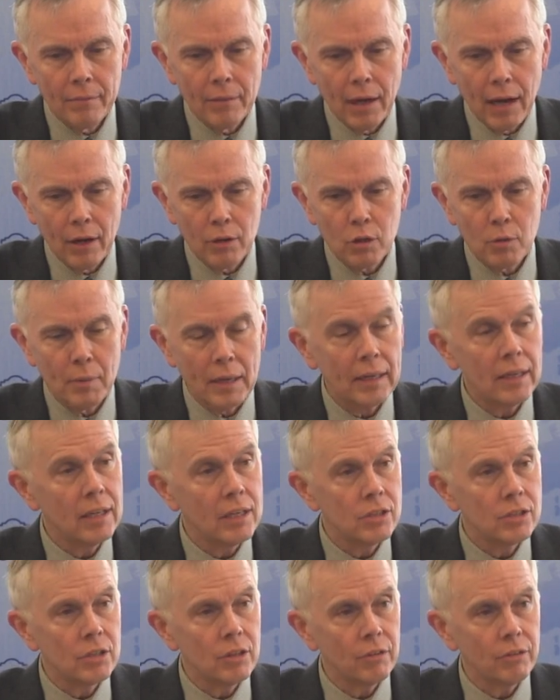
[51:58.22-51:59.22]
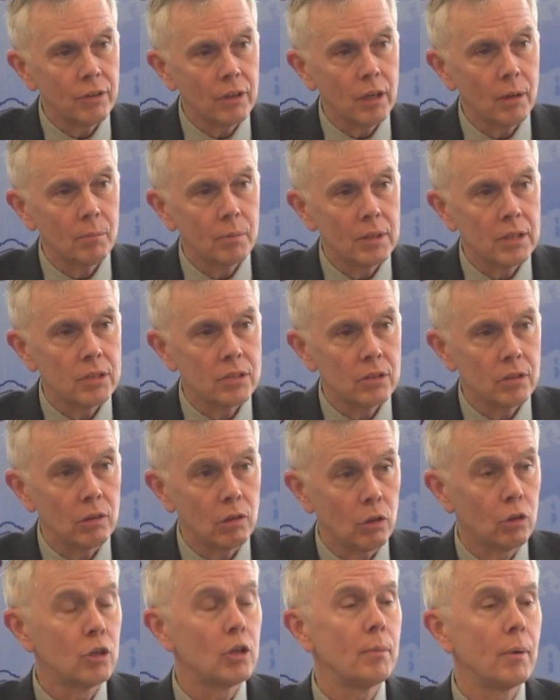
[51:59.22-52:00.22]
how do you make it easier for companies to
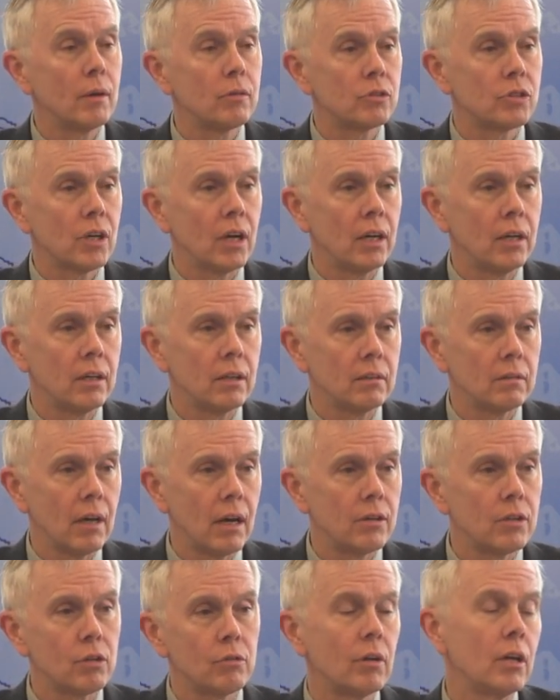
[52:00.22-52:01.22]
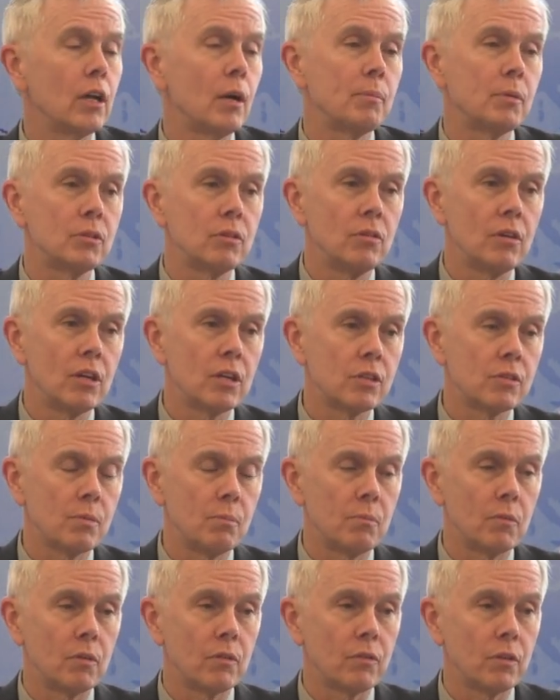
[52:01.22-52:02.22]
learn about China? How do you create opportunities
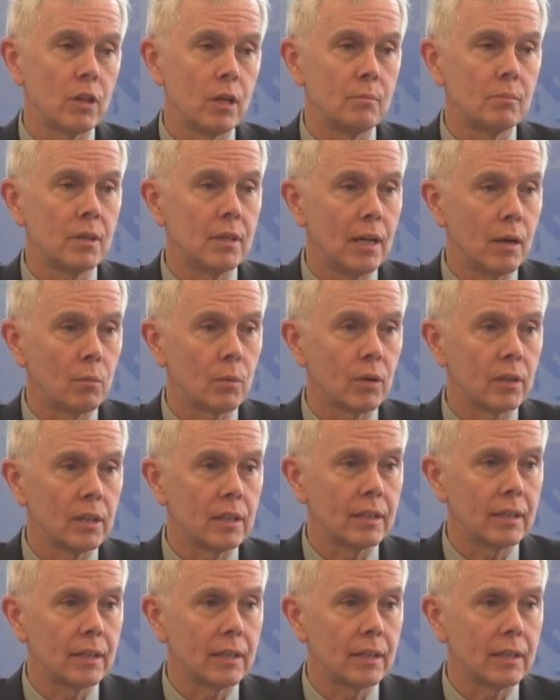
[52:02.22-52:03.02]
for them to network